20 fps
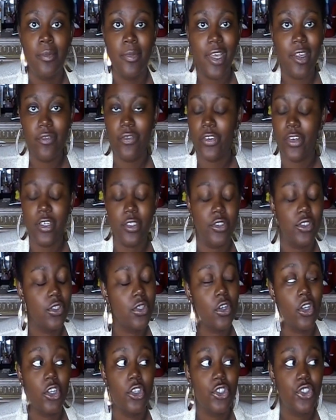waiting for
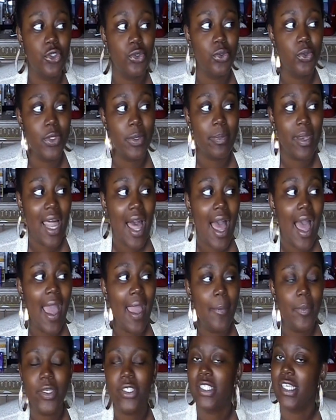her to
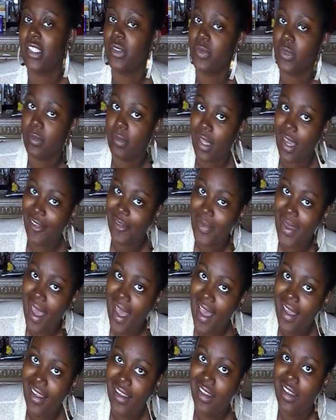reply, but she hasn't replied
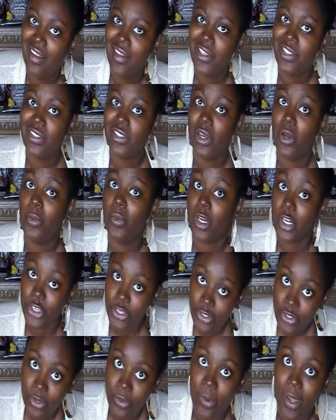back. So what are
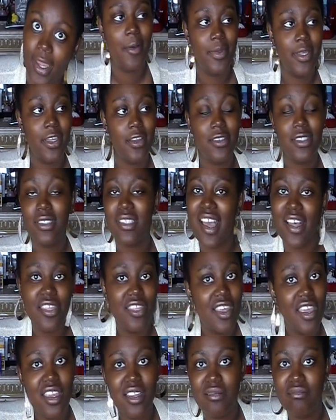you doing? And he goes,
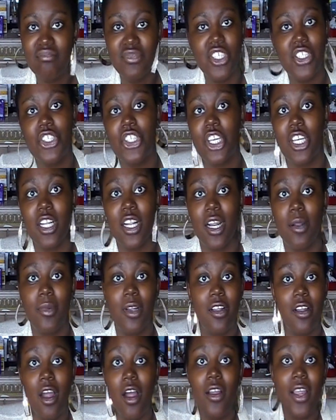nothing, just chilling. I'm
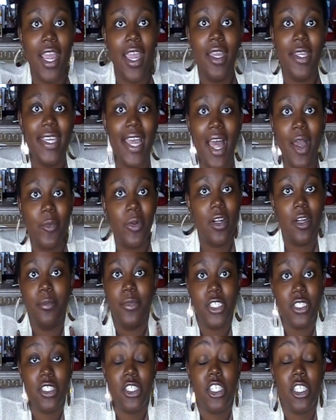like, okay, yeah, well,
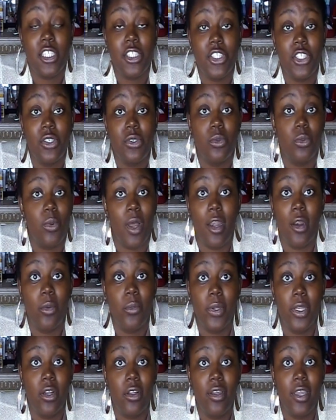I'm just chilling too. Why
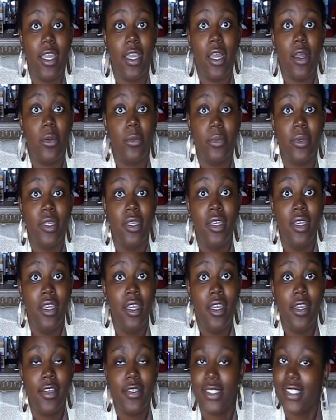don't we all hang out?
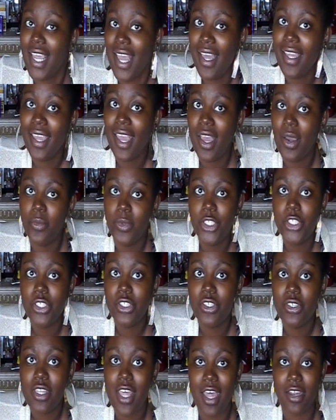He goes, yeah, yeah, we
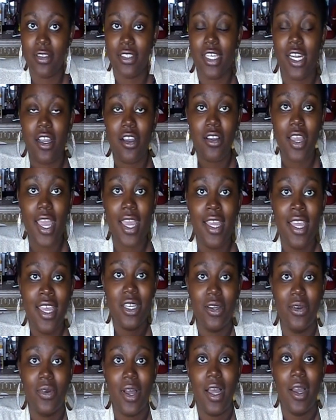should do that. I like, okay.
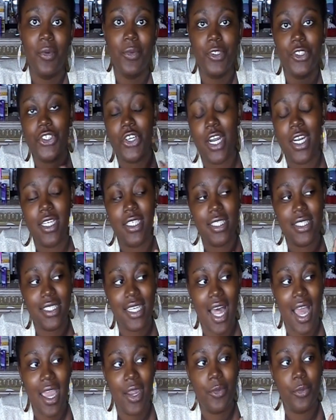So uh, we are trying to
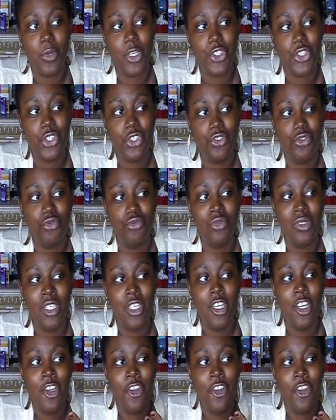decide what to